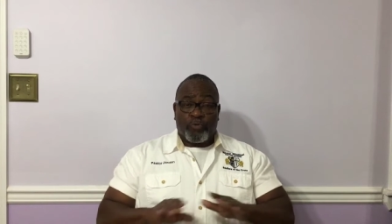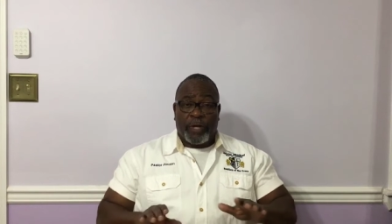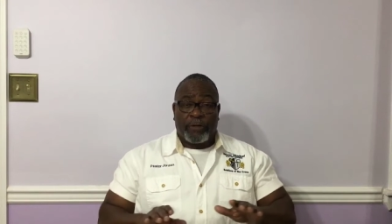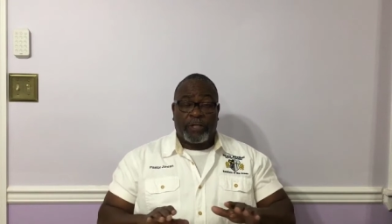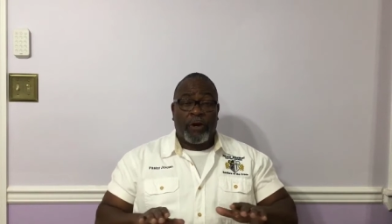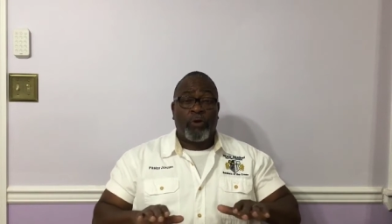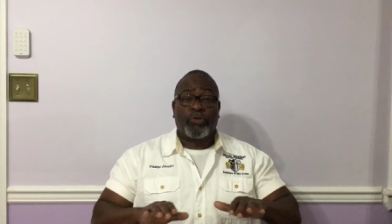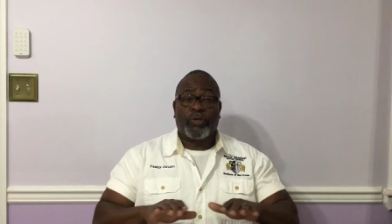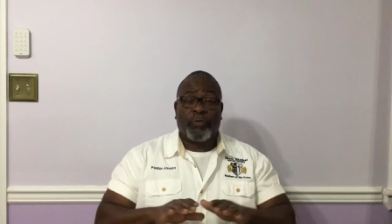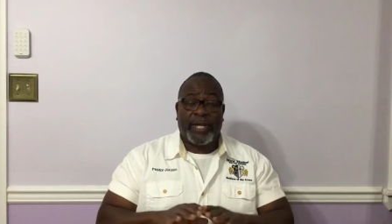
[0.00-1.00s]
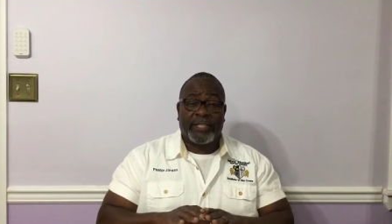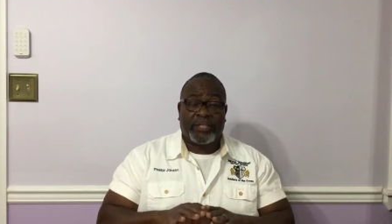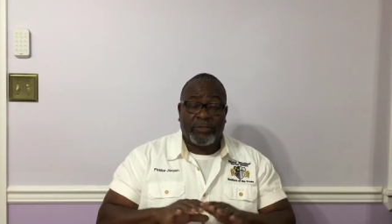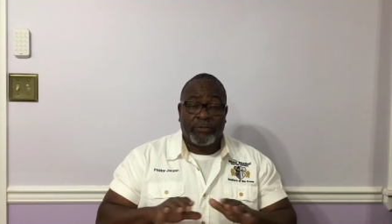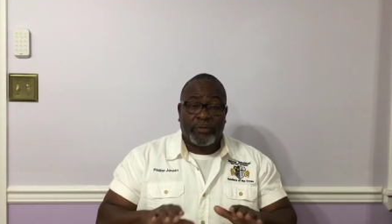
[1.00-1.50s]
well the only way
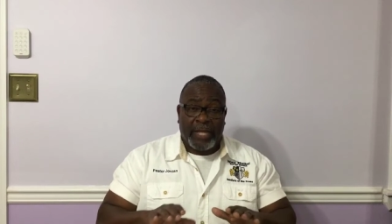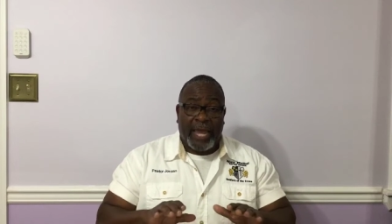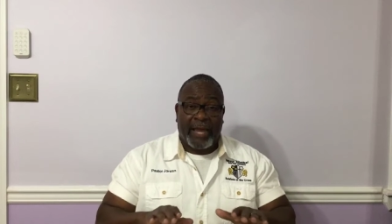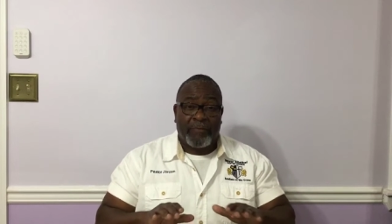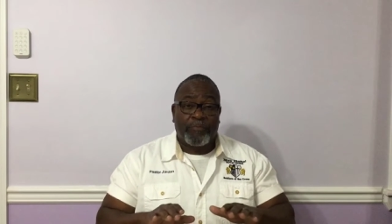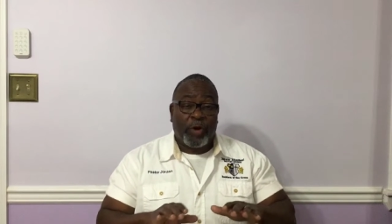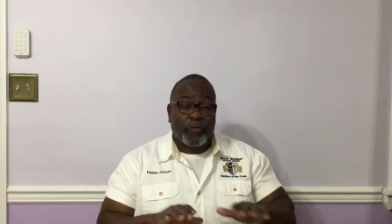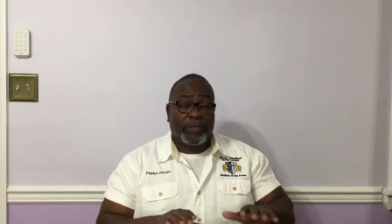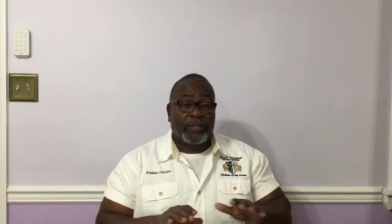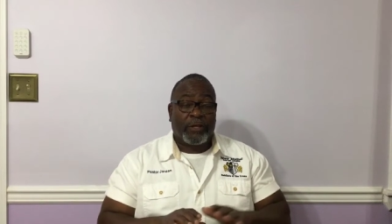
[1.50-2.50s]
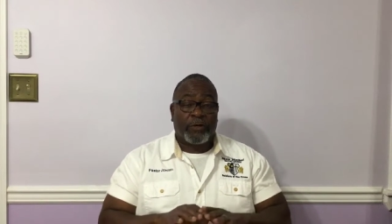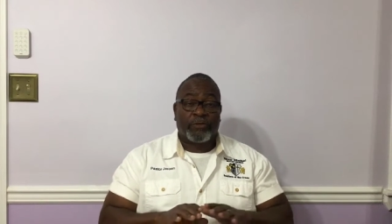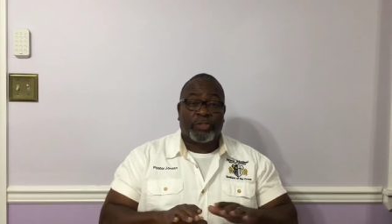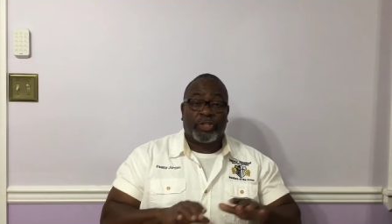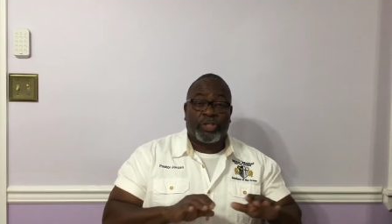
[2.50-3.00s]
to have both of
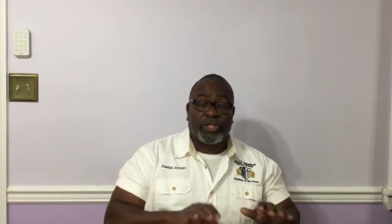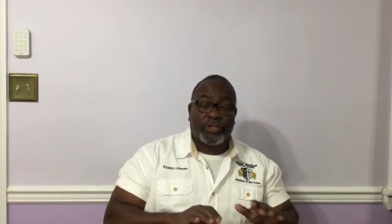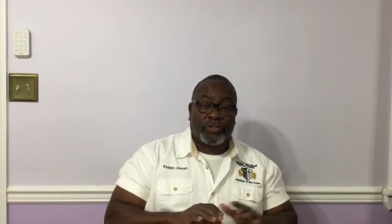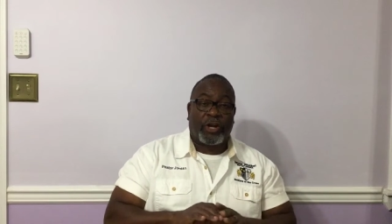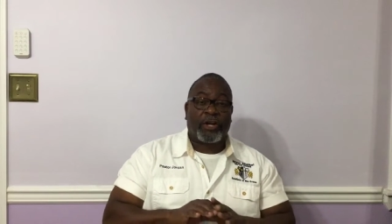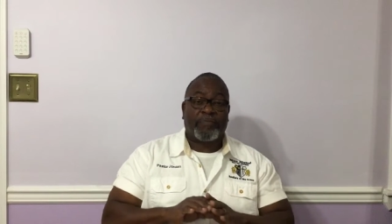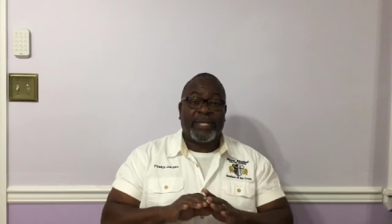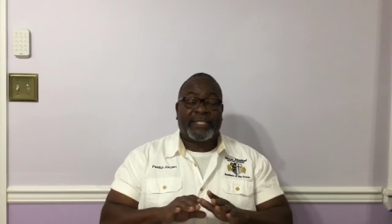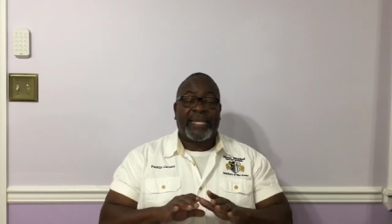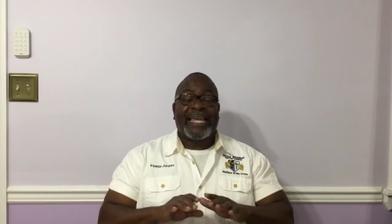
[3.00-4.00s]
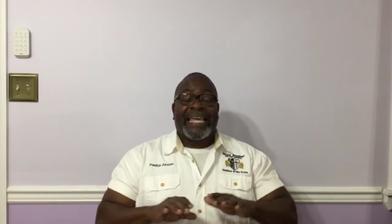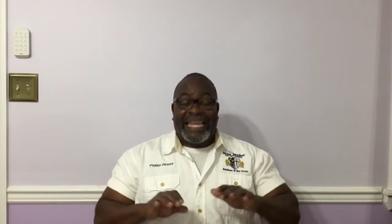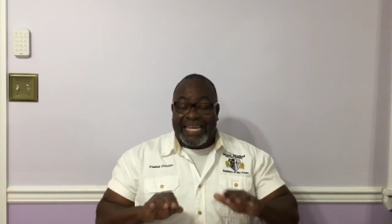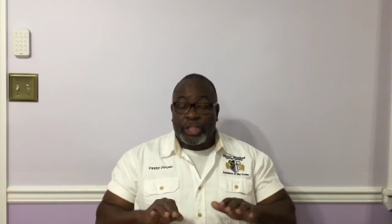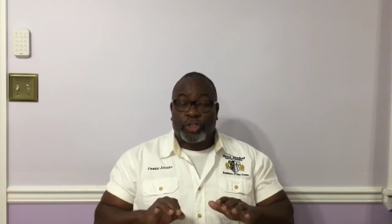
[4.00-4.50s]
those the discernment
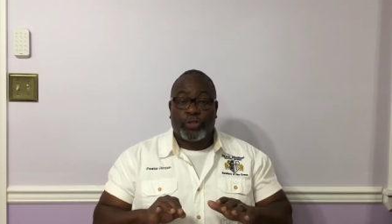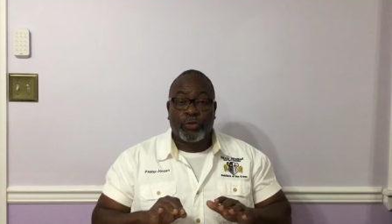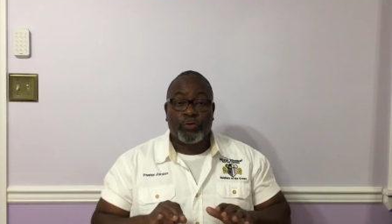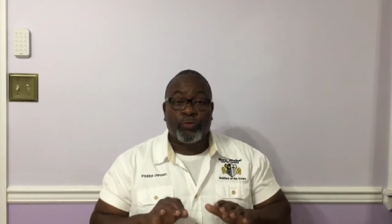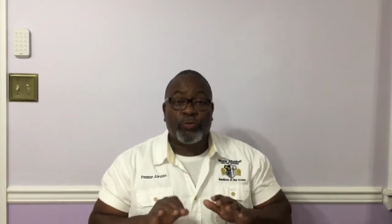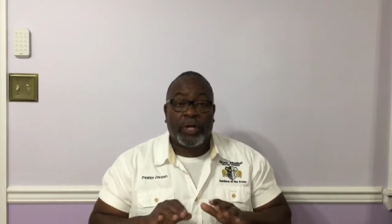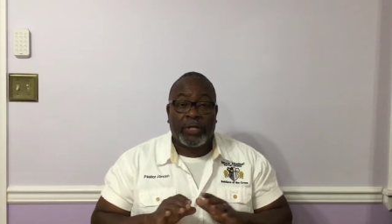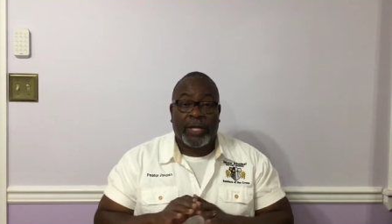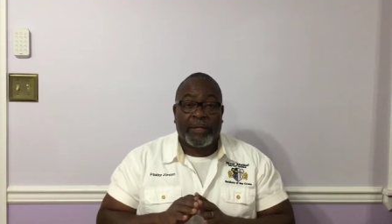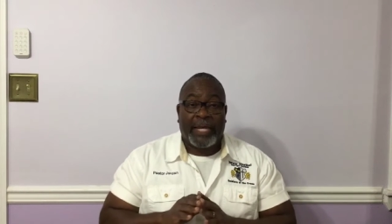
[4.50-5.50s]
is to uh,